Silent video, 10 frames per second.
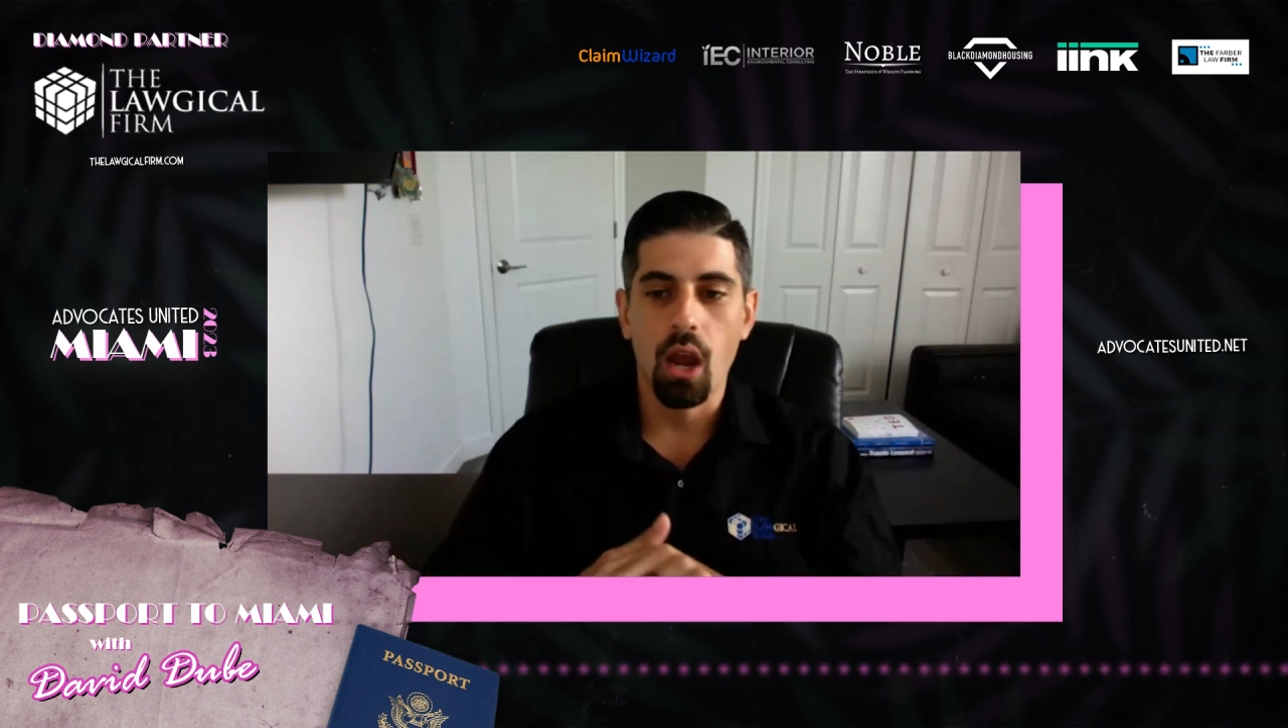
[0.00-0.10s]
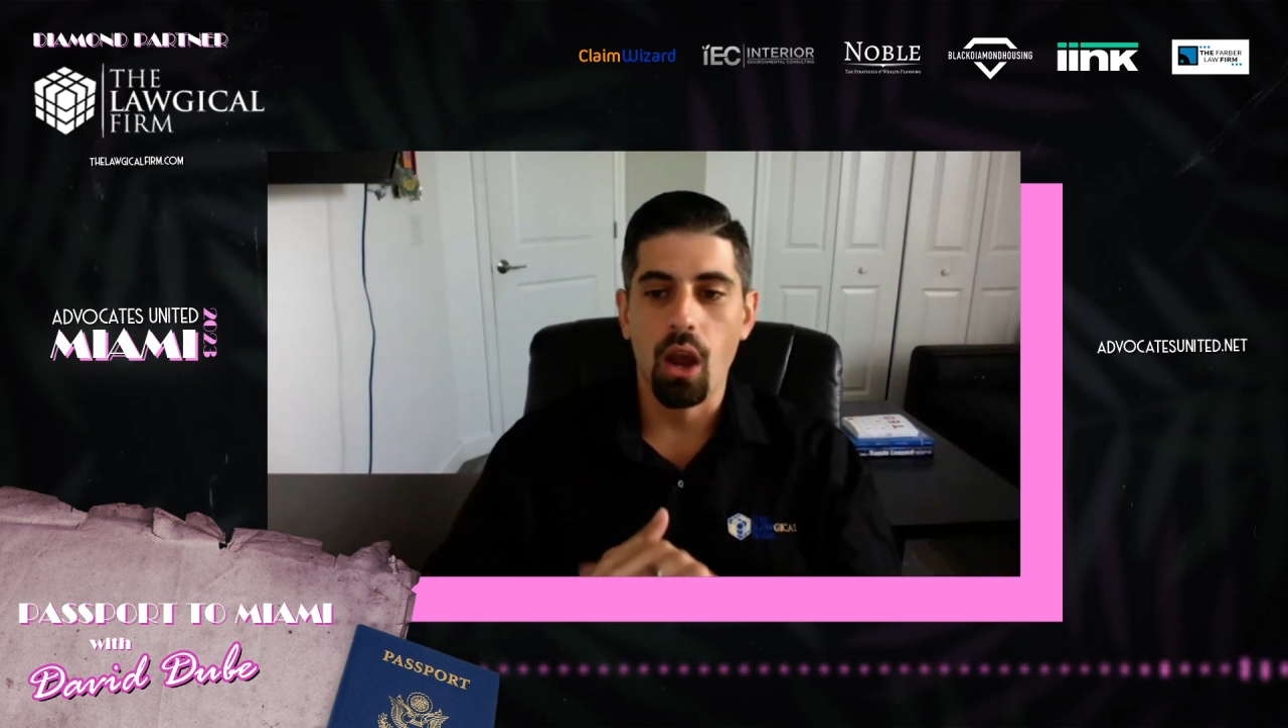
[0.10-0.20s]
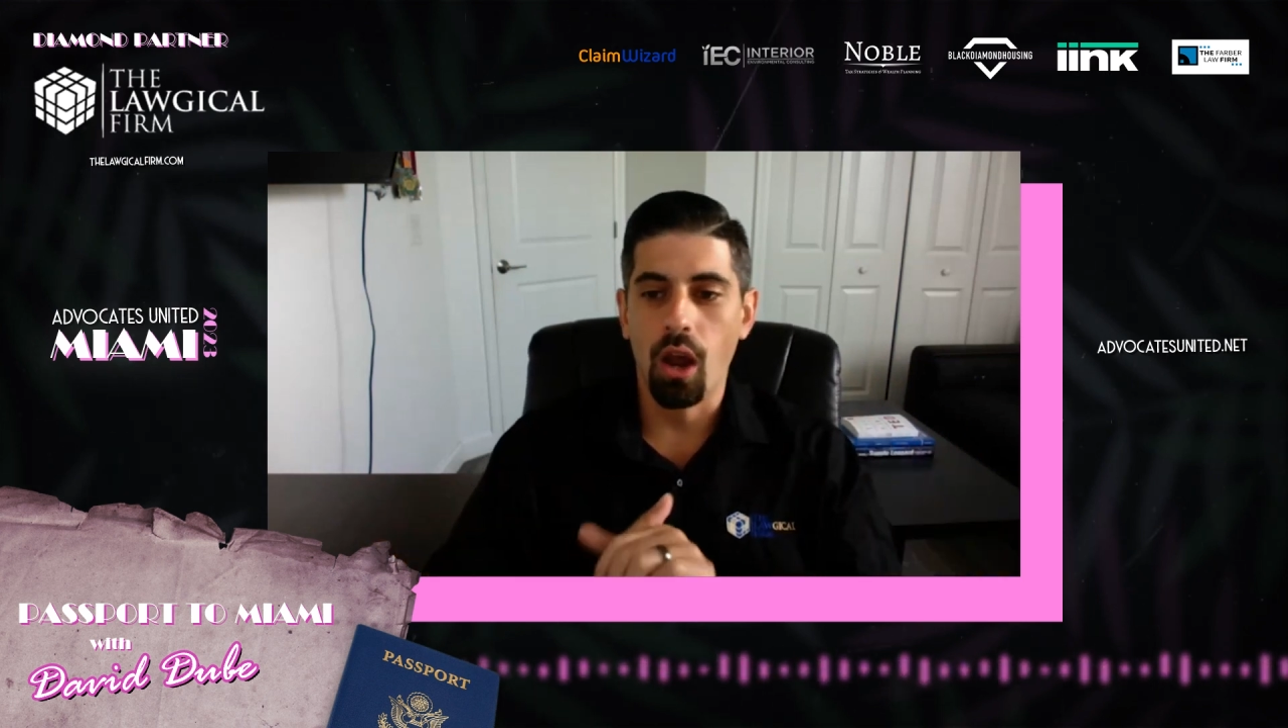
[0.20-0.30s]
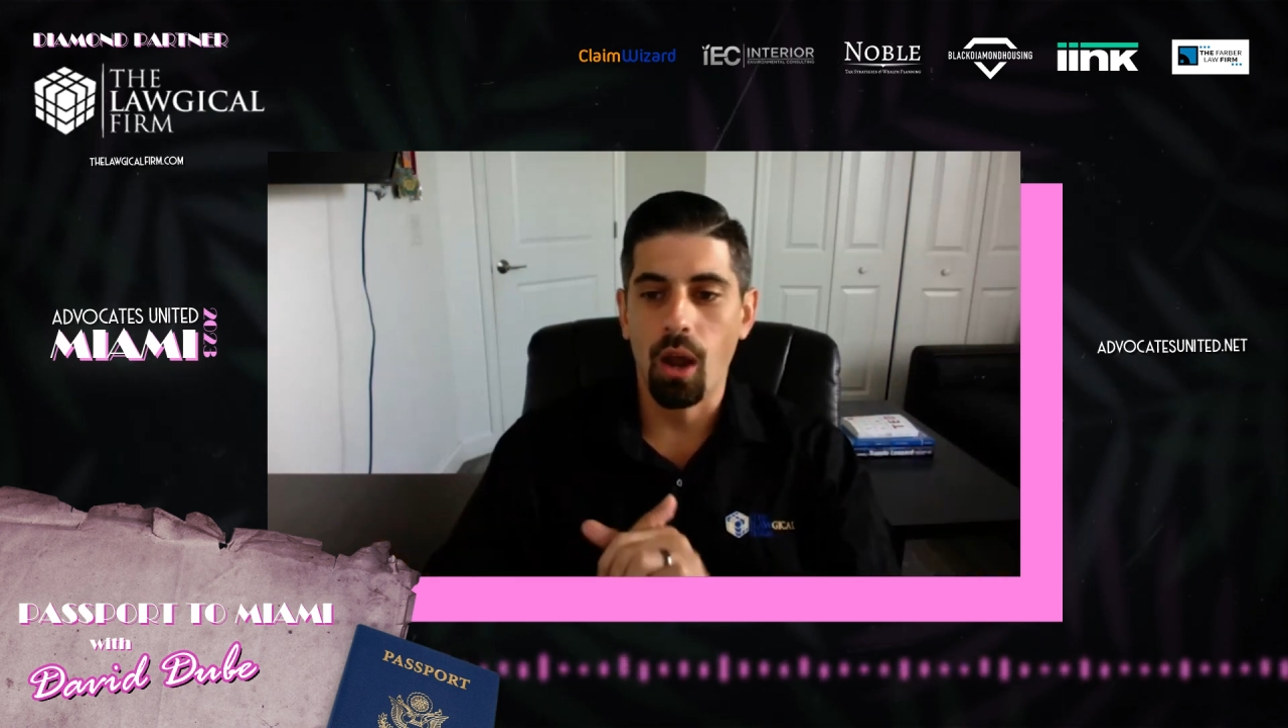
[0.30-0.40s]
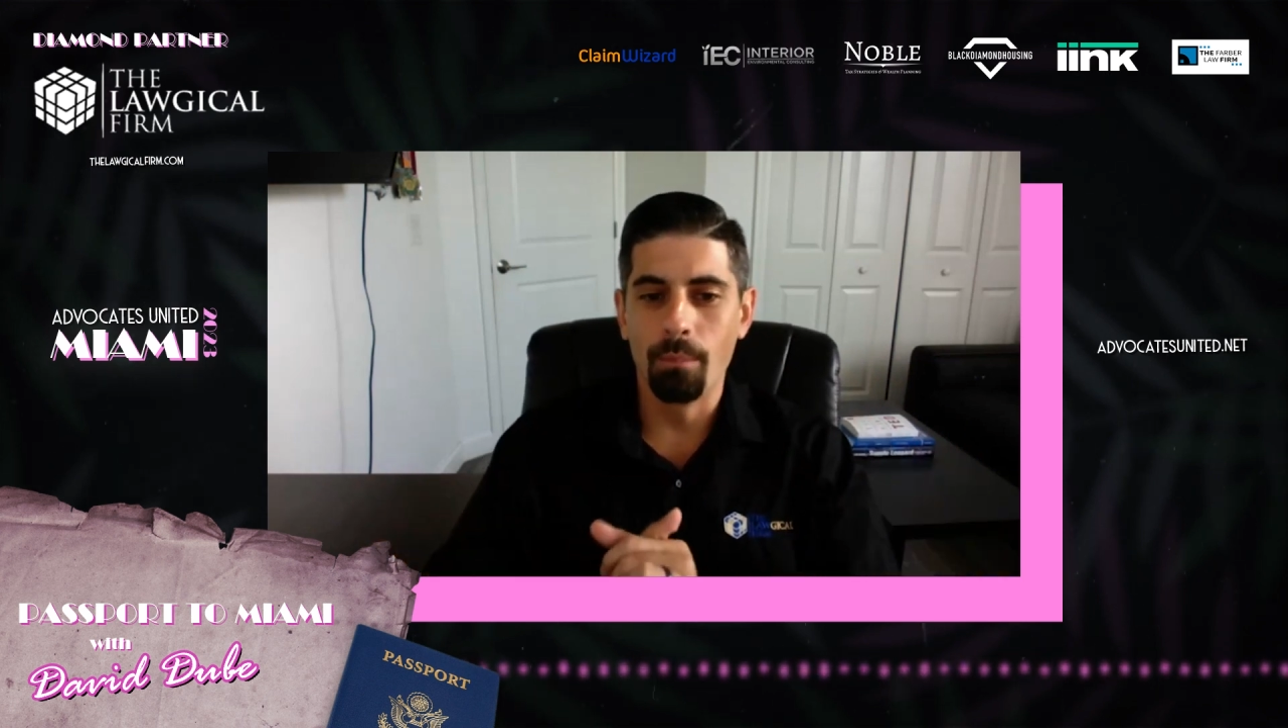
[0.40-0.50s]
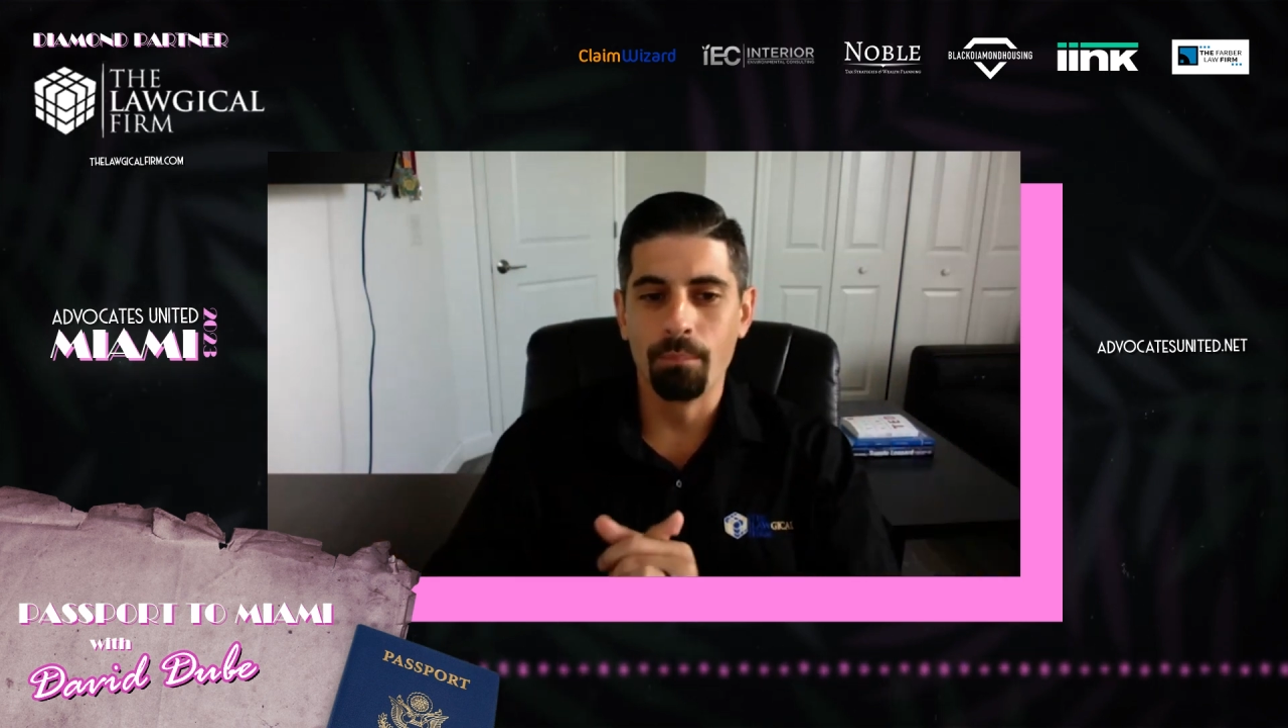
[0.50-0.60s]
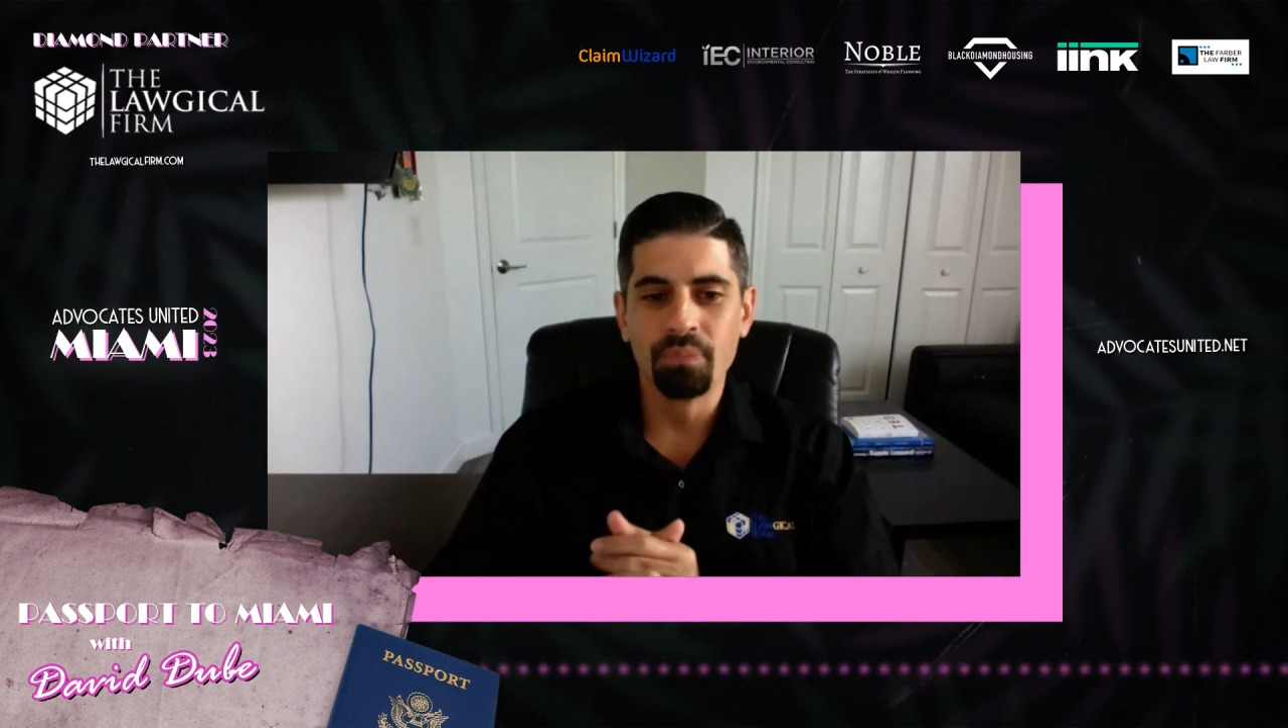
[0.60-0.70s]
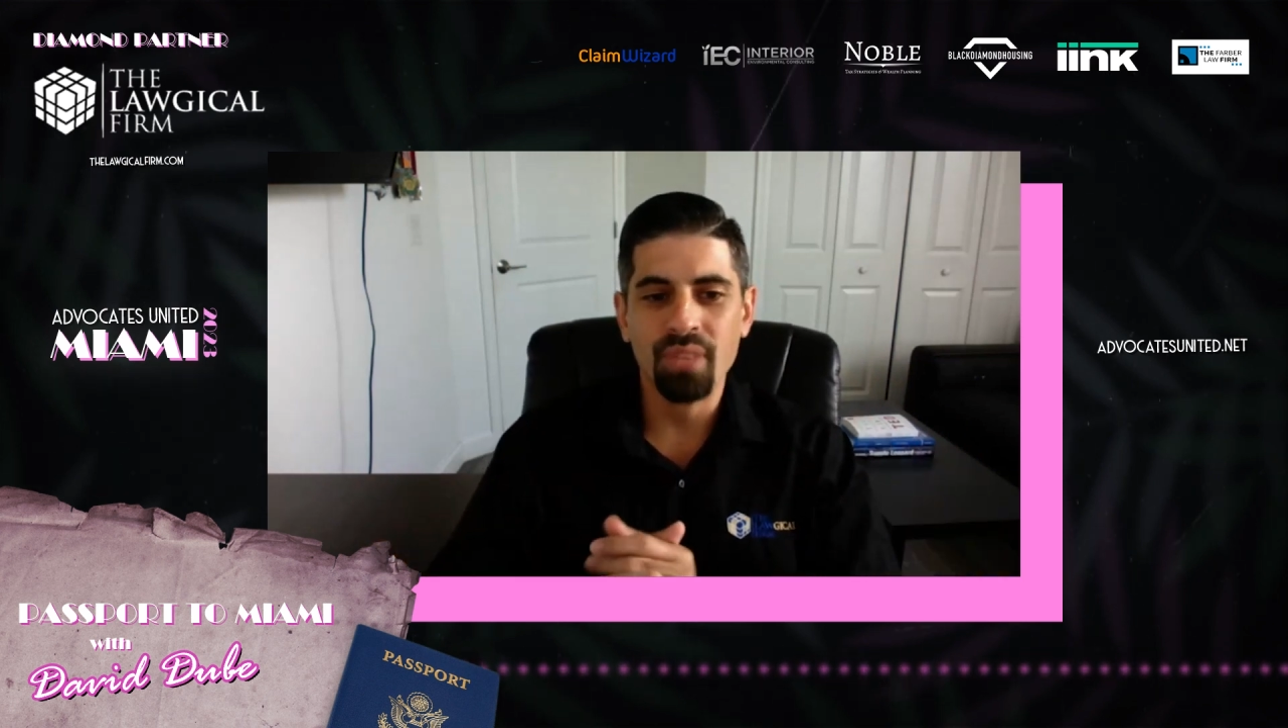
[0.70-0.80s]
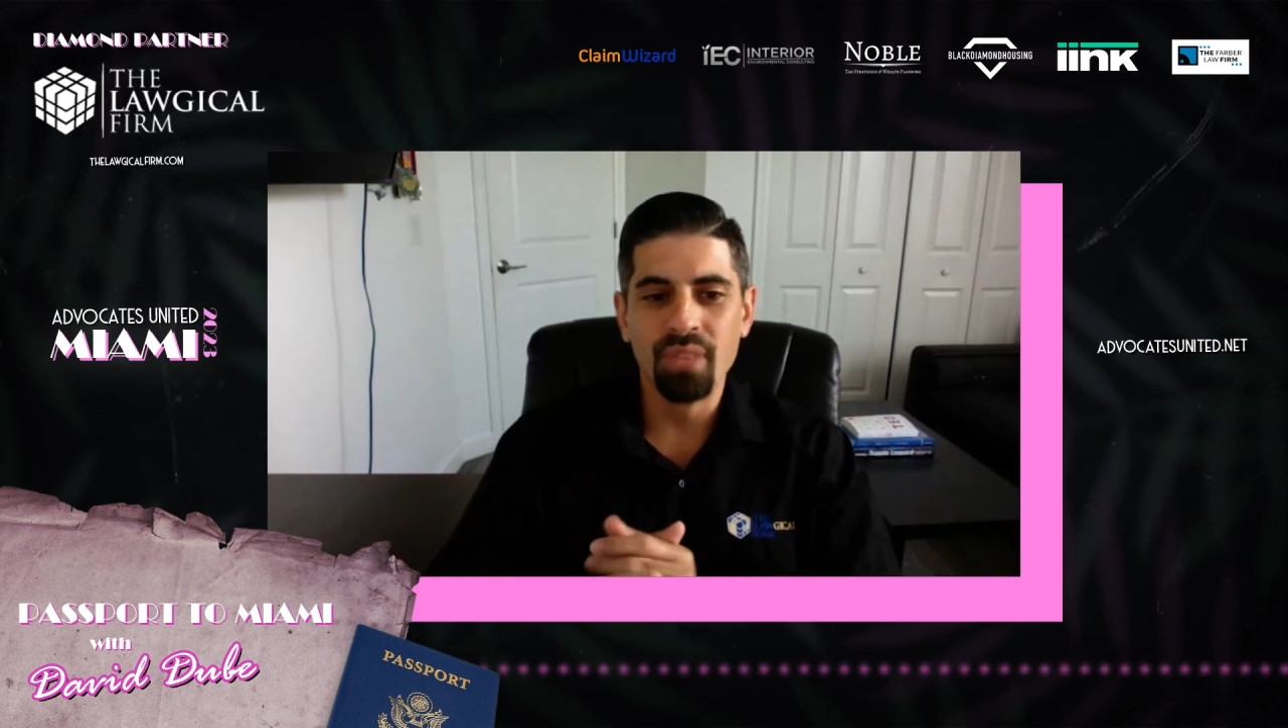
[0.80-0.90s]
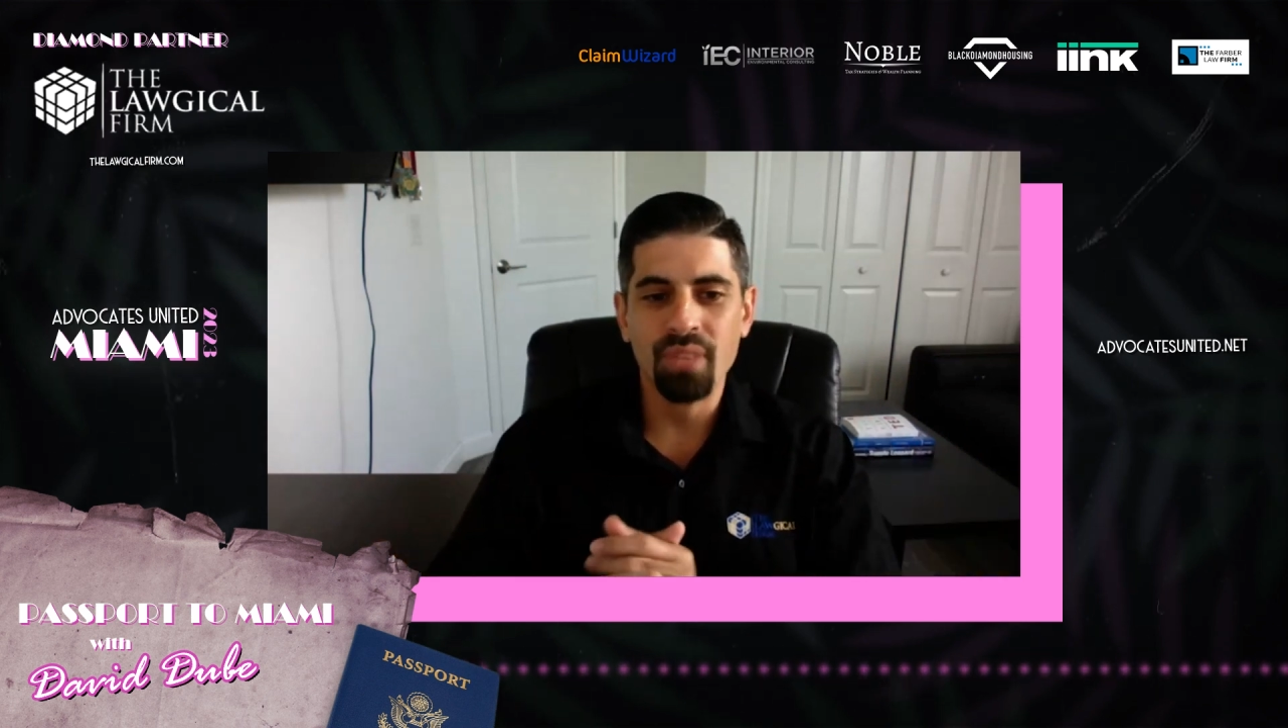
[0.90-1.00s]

Um,